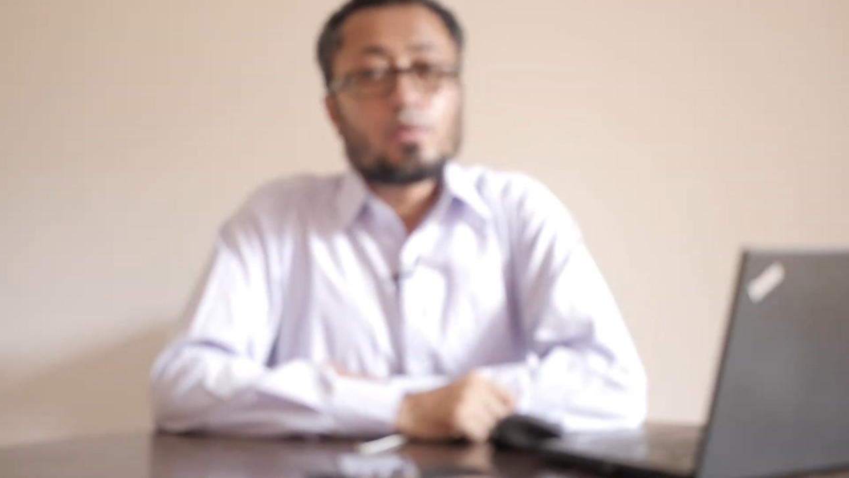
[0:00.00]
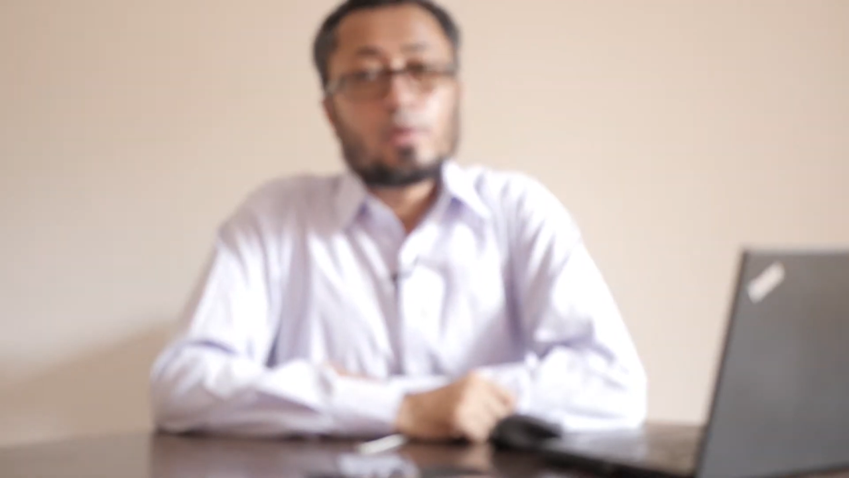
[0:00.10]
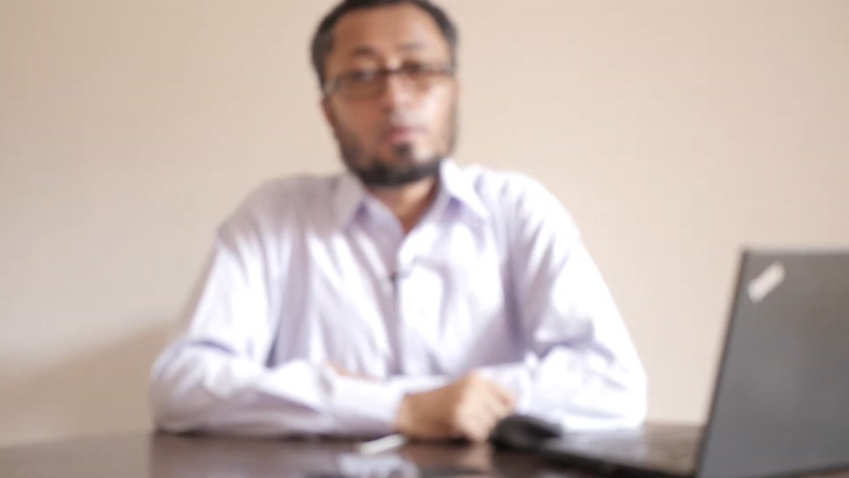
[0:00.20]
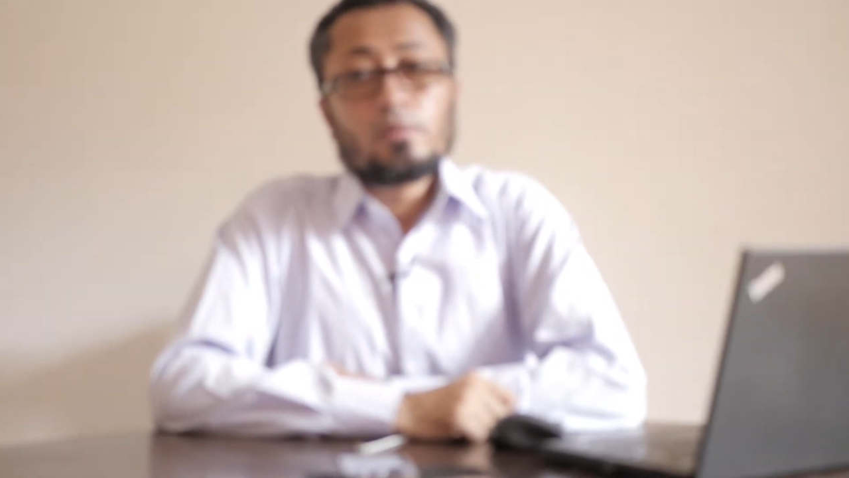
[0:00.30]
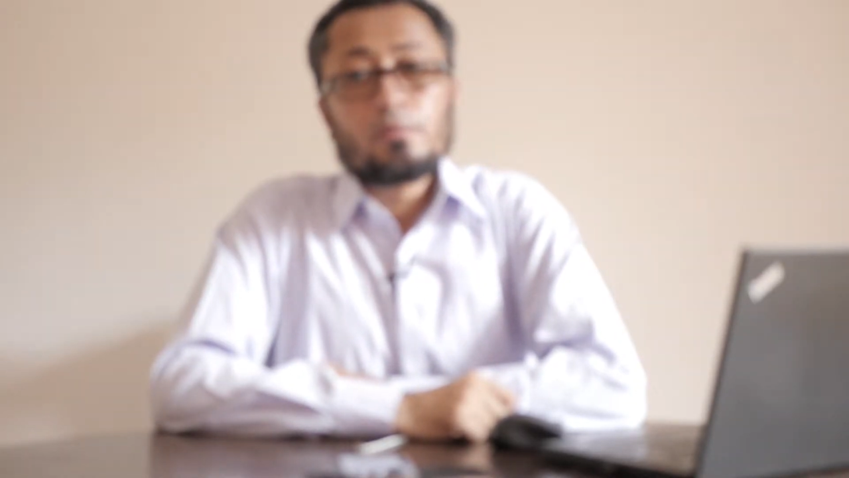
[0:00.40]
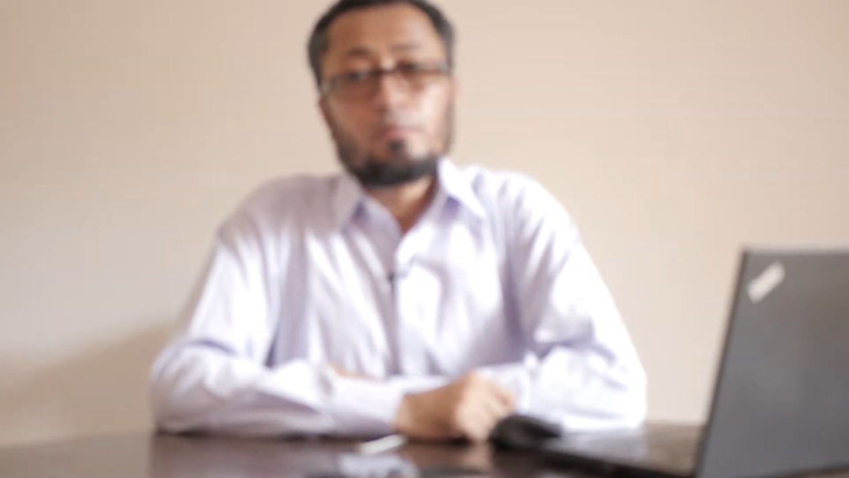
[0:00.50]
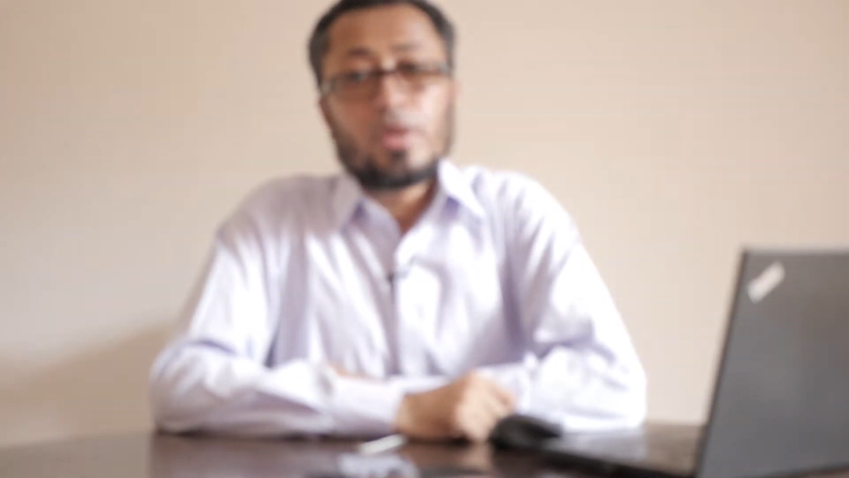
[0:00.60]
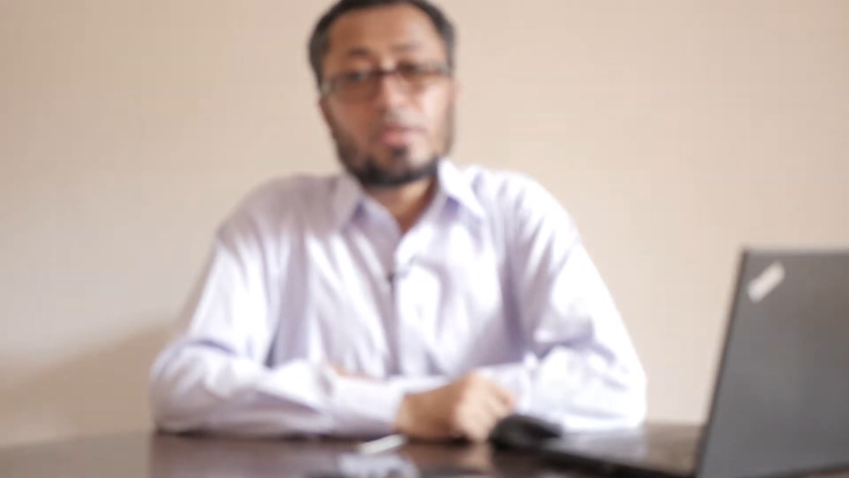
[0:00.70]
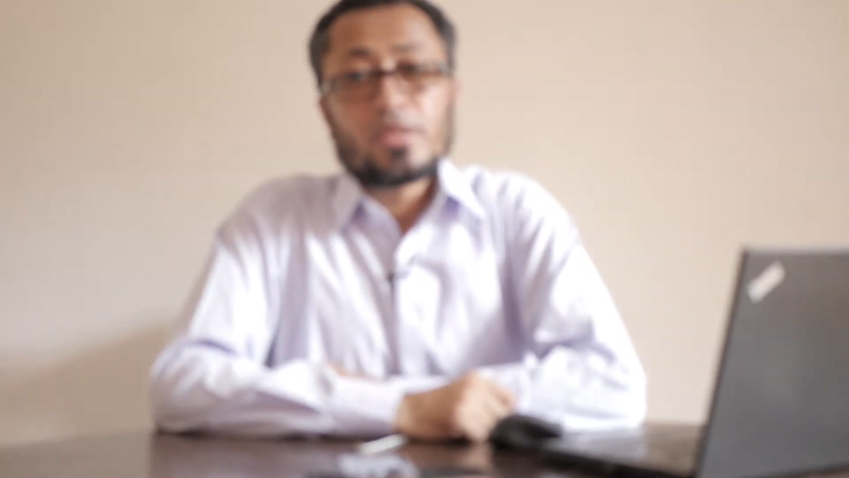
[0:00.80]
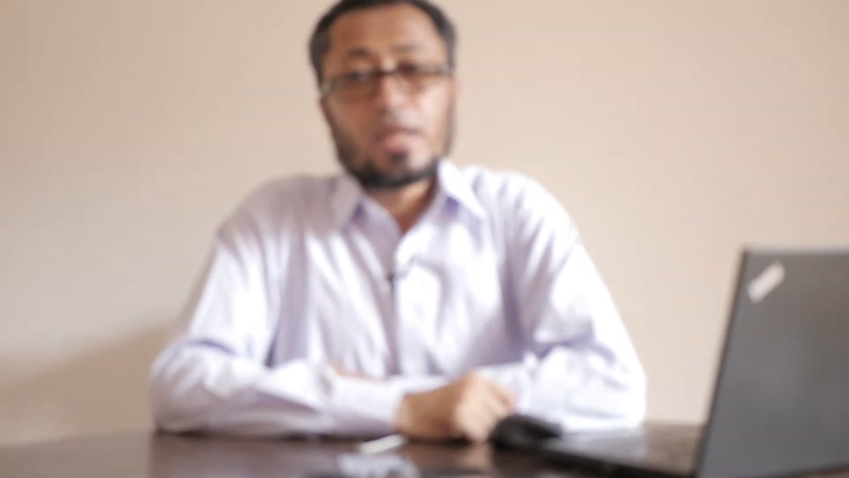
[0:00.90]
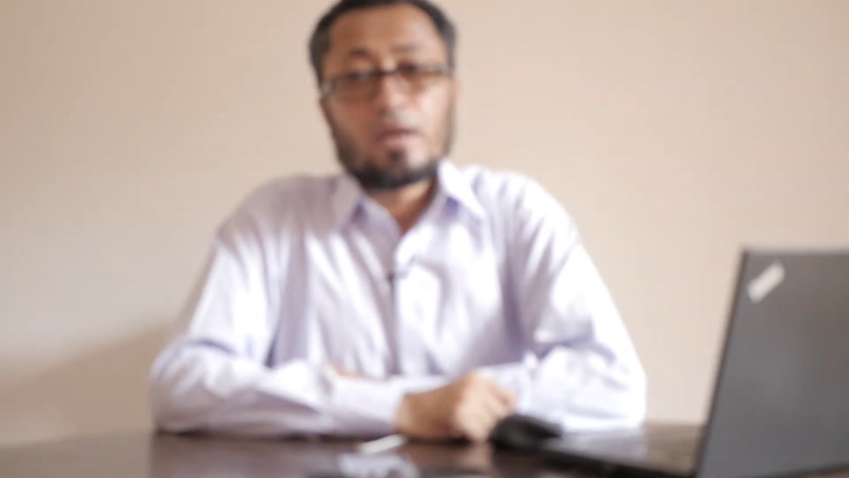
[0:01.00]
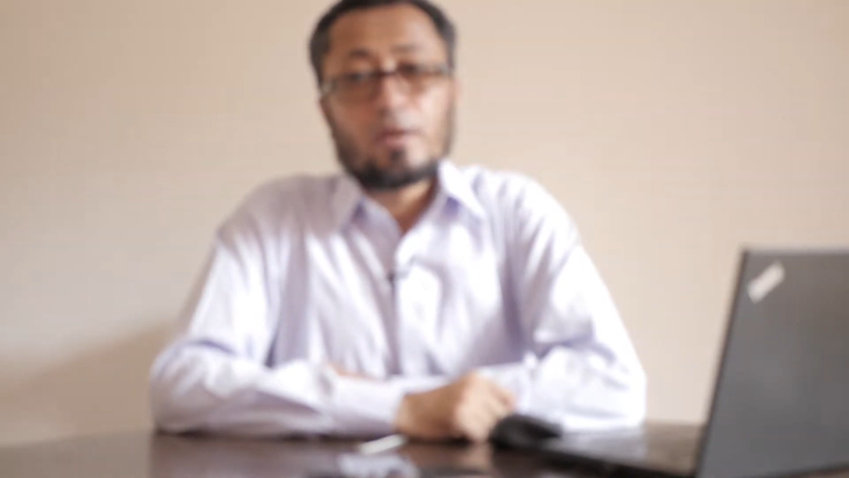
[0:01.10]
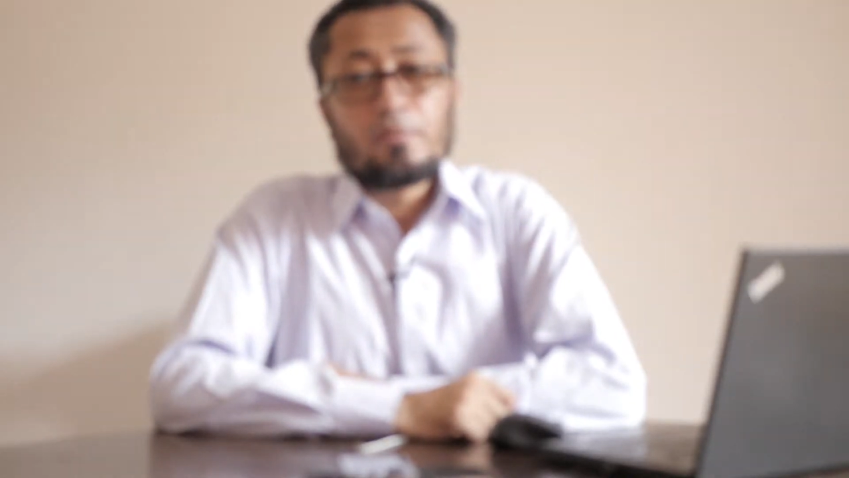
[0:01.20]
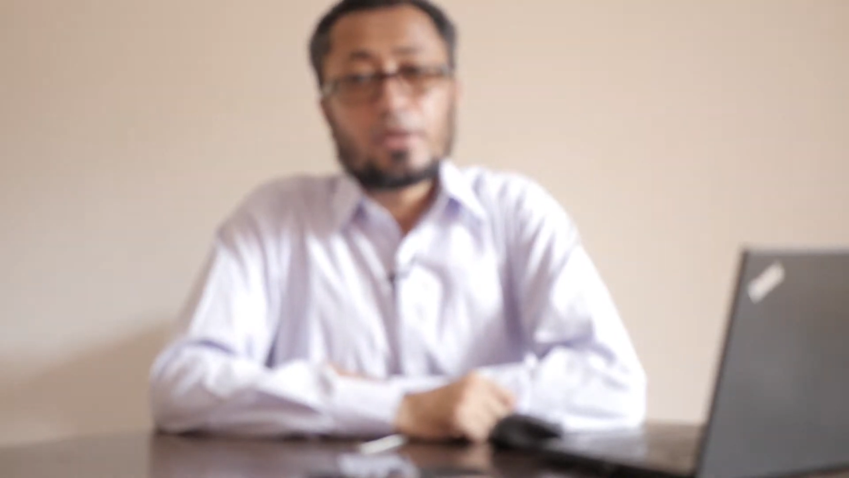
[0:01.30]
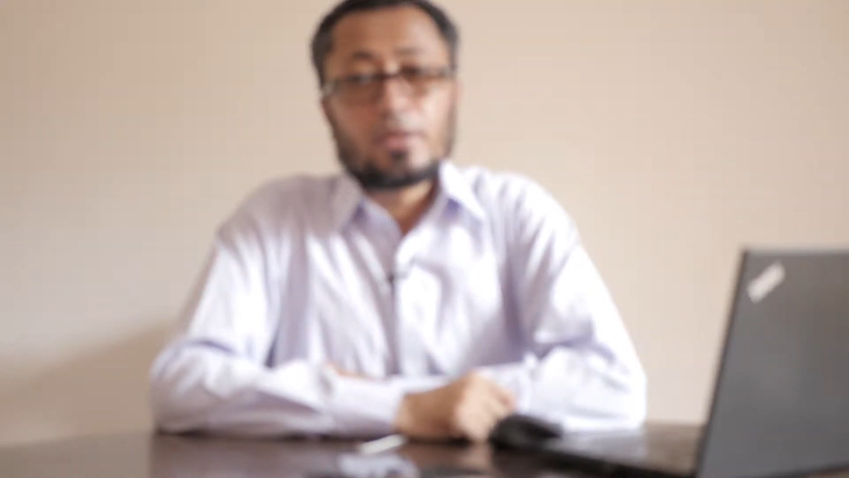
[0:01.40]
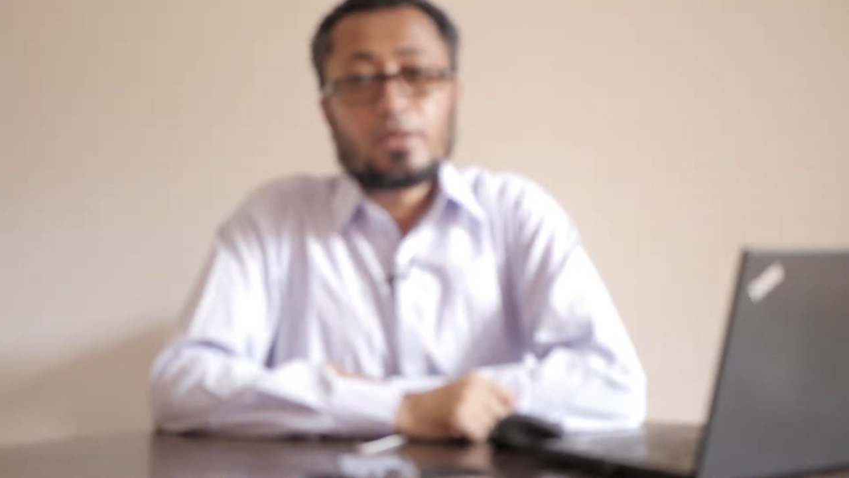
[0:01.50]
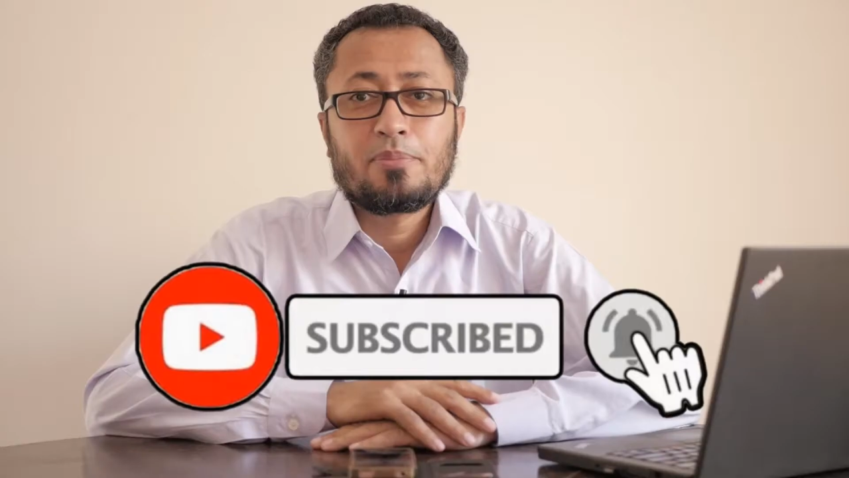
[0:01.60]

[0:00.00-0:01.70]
12, Basic Arabic.